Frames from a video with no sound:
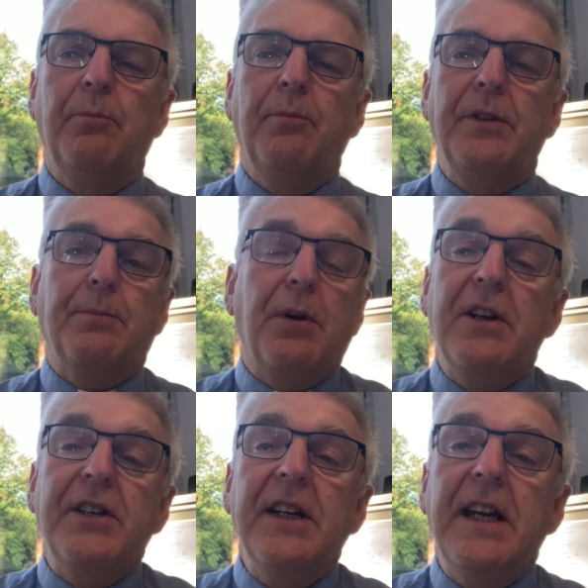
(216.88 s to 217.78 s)
It's
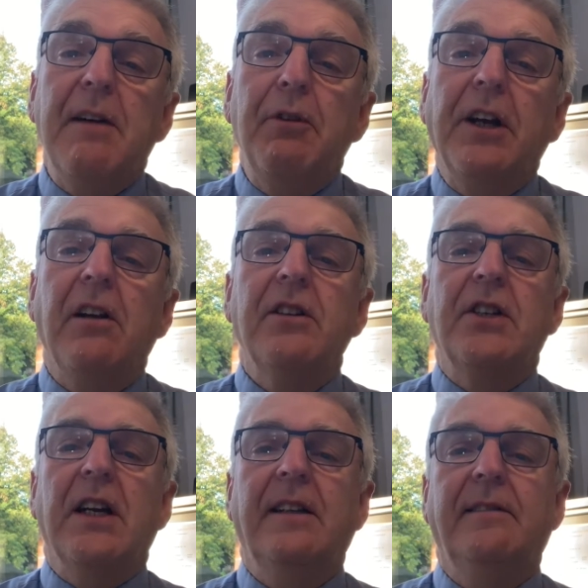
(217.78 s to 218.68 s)
present in every
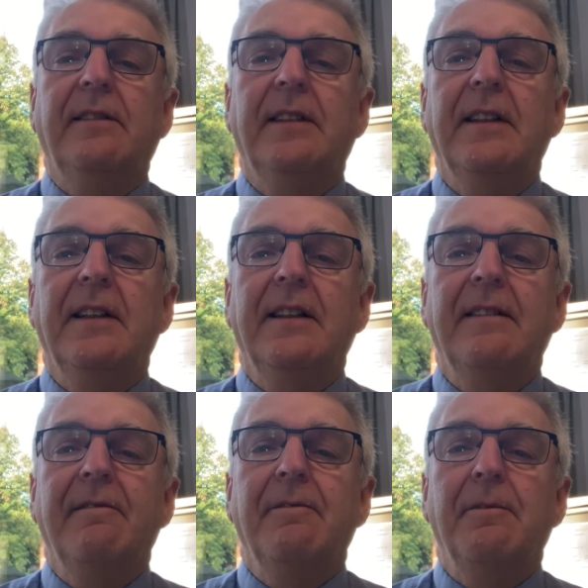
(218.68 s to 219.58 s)
culture,
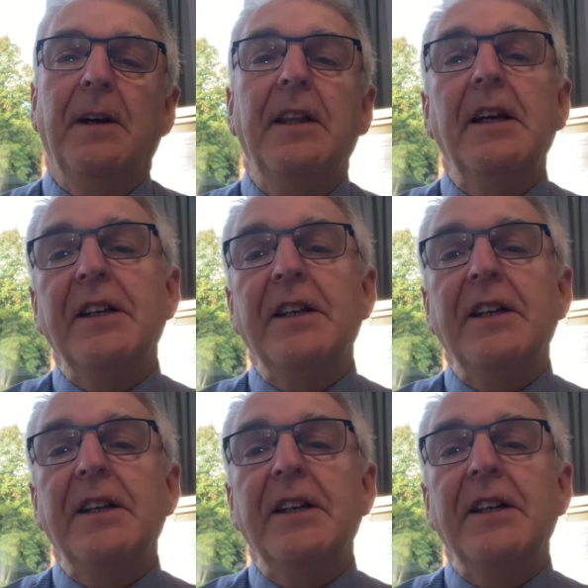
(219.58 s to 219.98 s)
whether